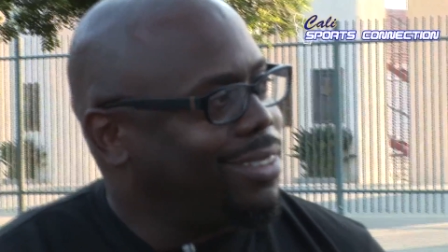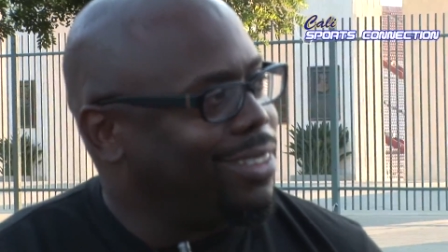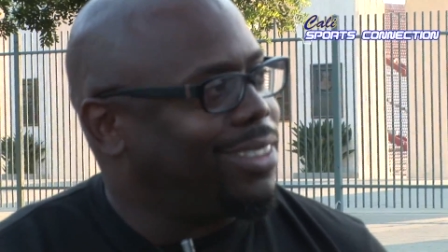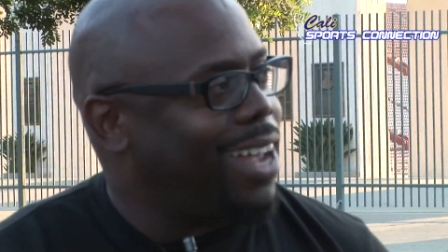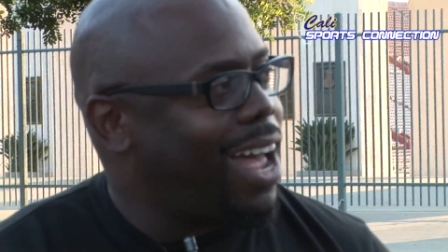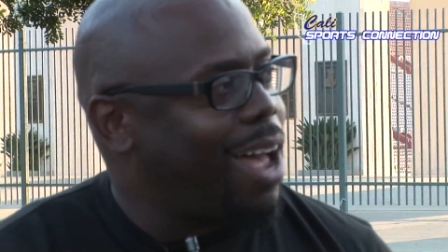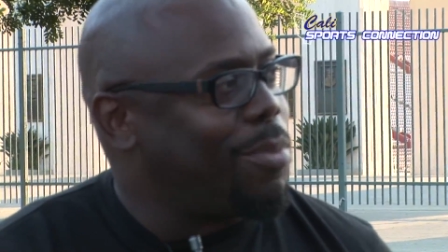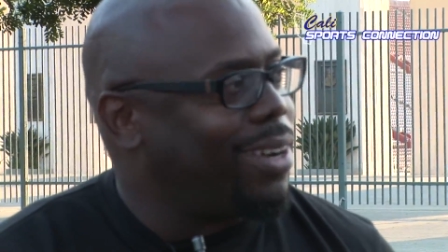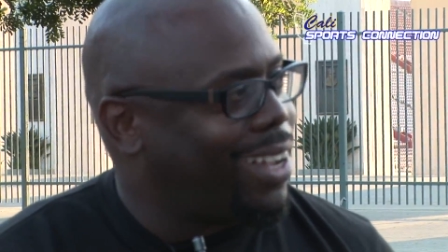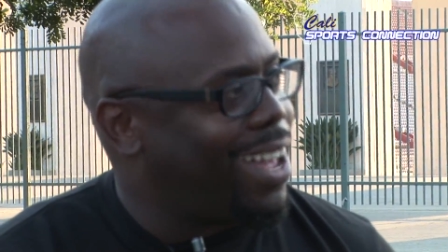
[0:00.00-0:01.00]
the
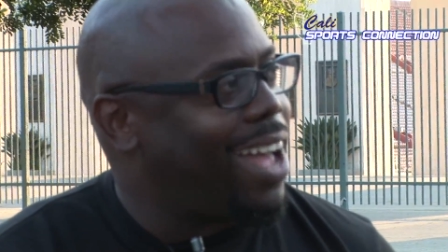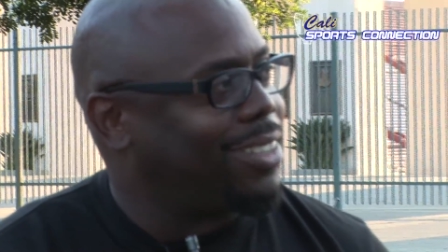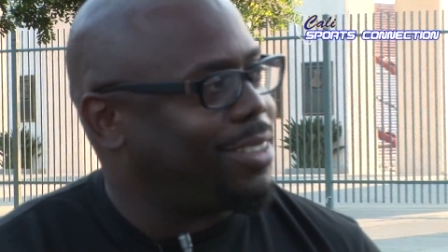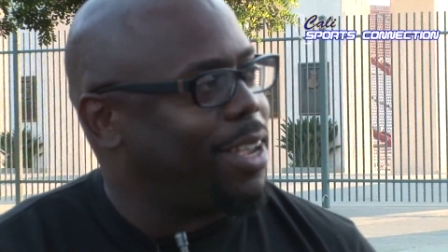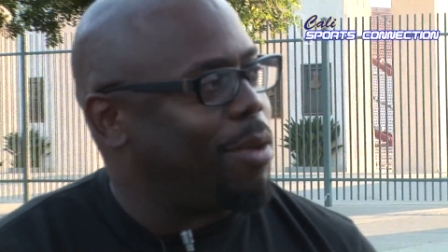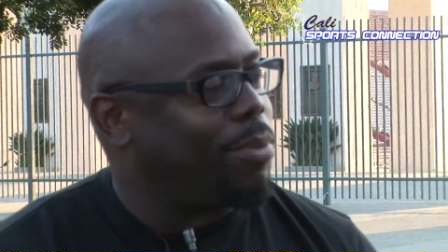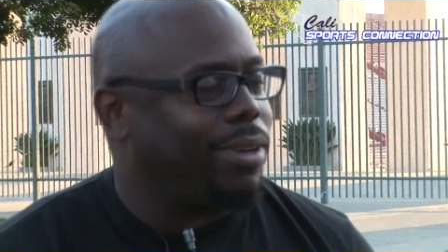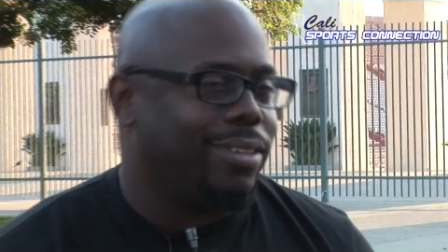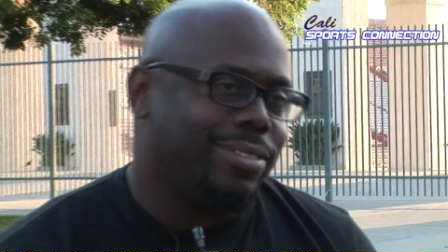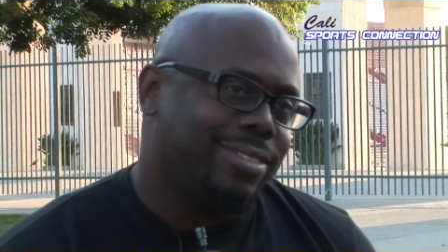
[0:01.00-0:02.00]
job and the concept,
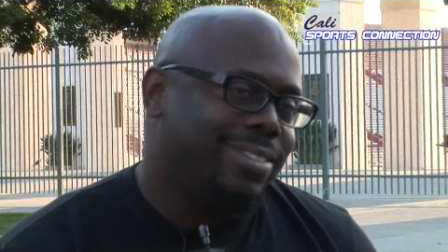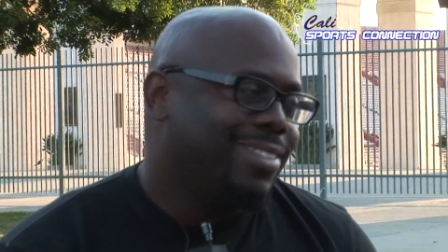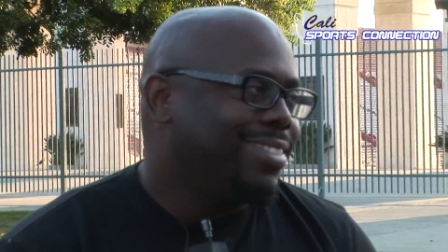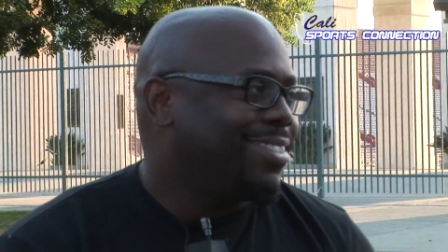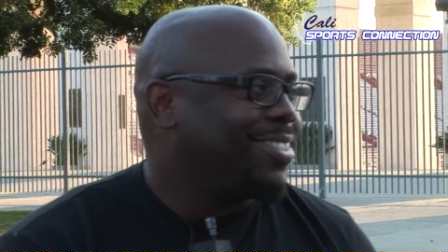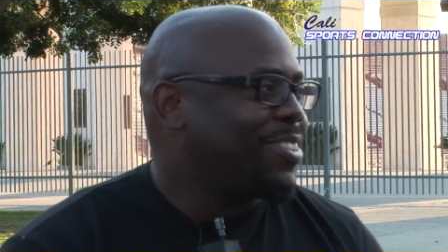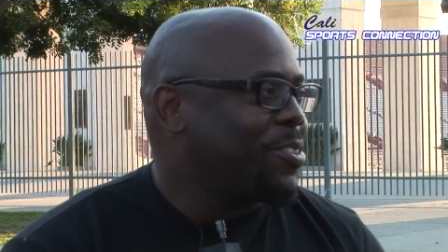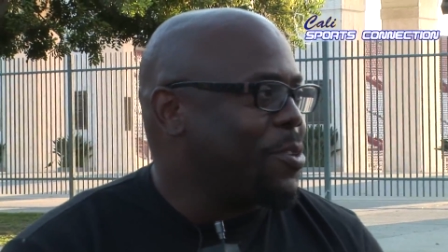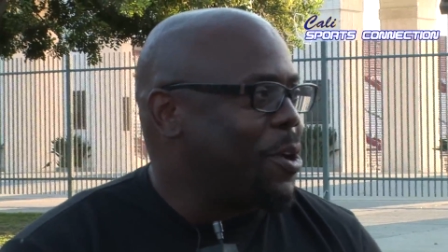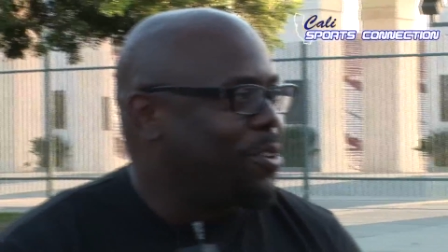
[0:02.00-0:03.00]
and
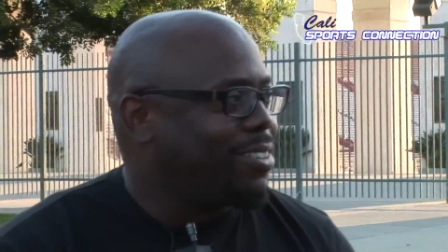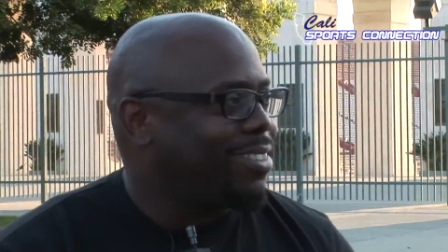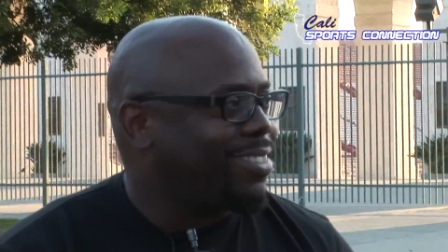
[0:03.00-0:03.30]
you know,